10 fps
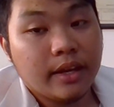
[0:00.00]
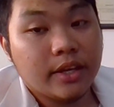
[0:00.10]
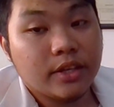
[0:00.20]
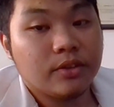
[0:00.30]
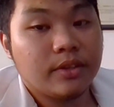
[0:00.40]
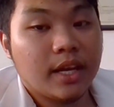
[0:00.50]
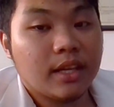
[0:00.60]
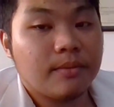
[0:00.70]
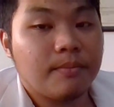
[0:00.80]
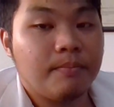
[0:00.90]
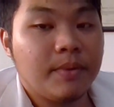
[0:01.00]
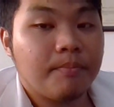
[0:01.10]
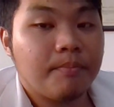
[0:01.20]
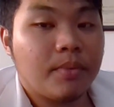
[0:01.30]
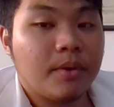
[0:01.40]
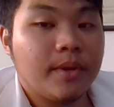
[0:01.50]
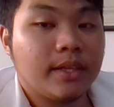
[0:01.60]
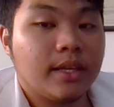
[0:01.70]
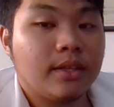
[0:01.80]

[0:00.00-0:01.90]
It should not be permitted